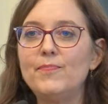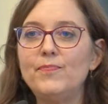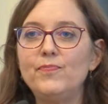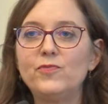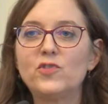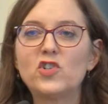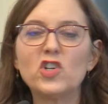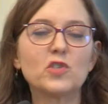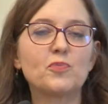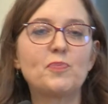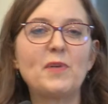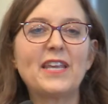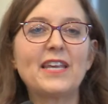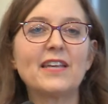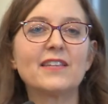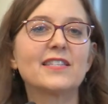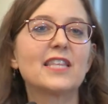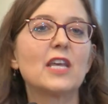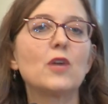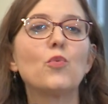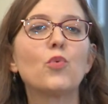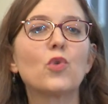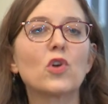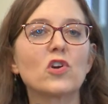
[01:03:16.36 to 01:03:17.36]
just because
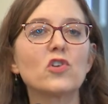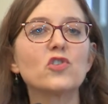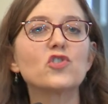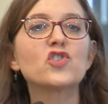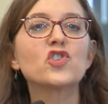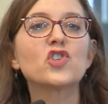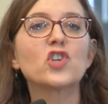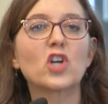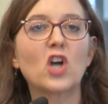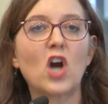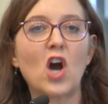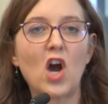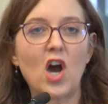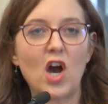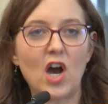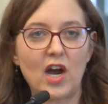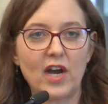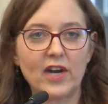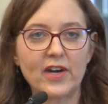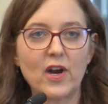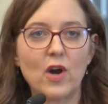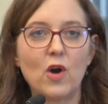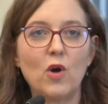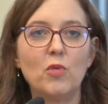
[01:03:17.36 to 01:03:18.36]
they weren't
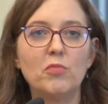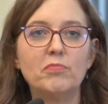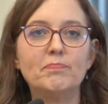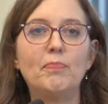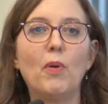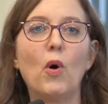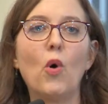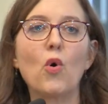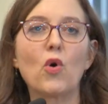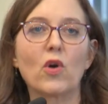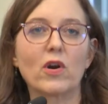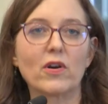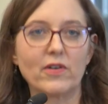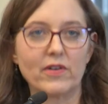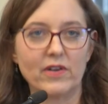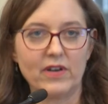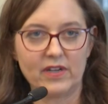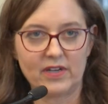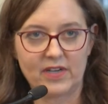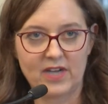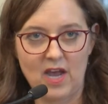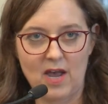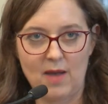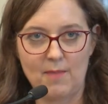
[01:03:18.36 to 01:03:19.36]
Chicago-born
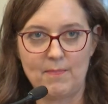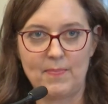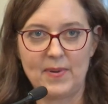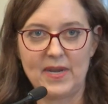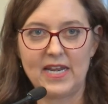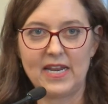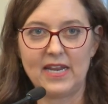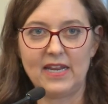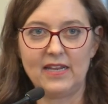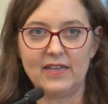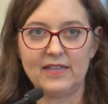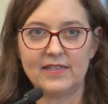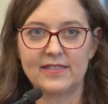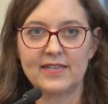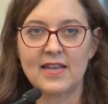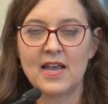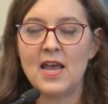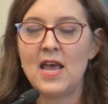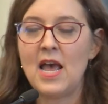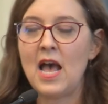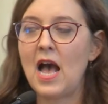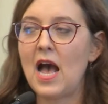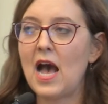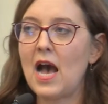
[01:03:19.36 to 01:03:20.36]
companies.
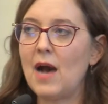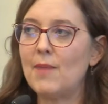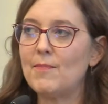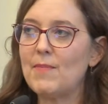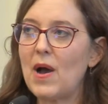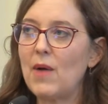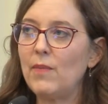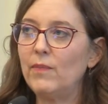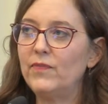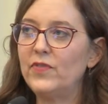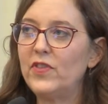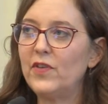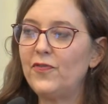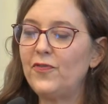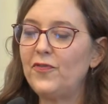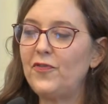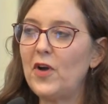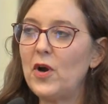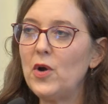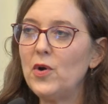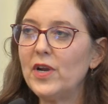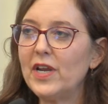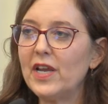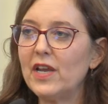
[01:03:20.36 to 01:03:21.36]
The
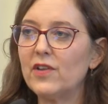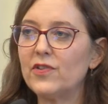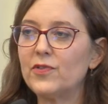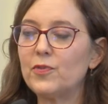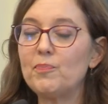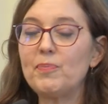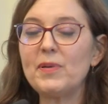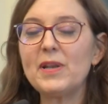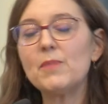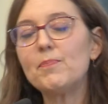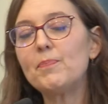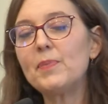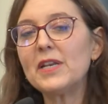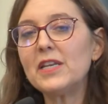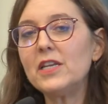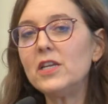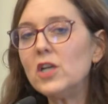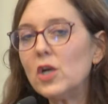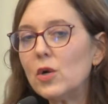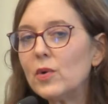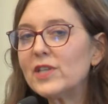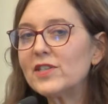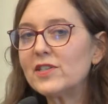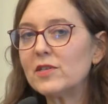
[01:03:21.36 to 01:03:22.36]
focus, but
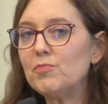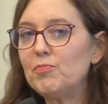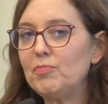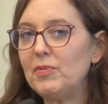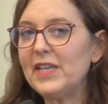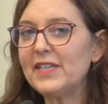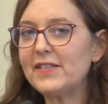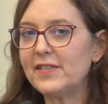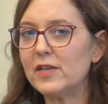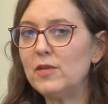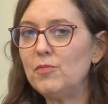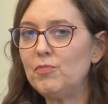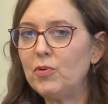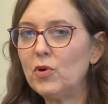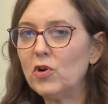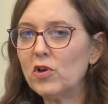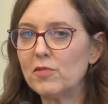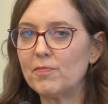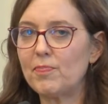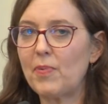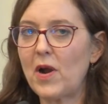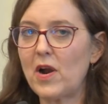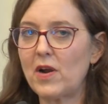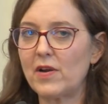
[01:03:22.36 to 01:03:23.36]
you know, it's an
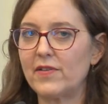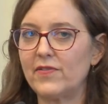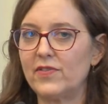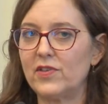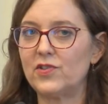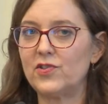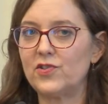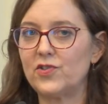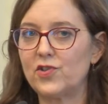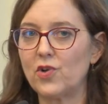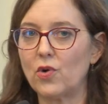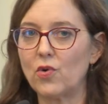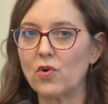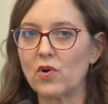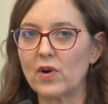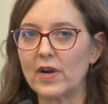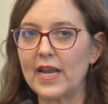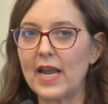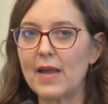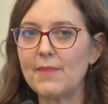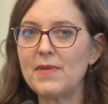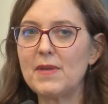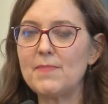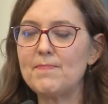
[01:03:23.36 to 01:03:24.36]
important part of the
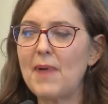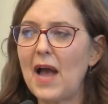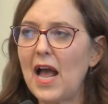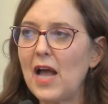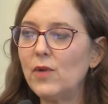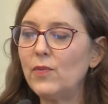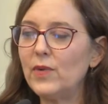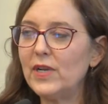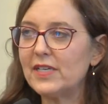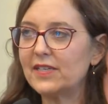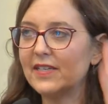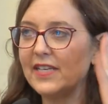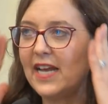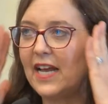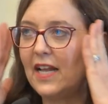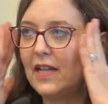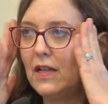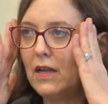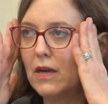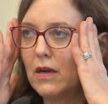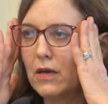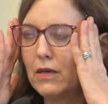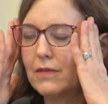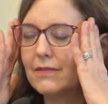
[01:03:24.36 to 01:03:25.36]
story. I mean, Bonwit
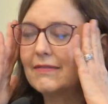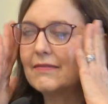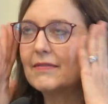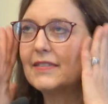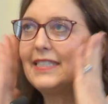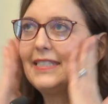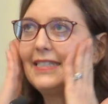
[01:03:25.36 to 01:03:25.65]
Teller,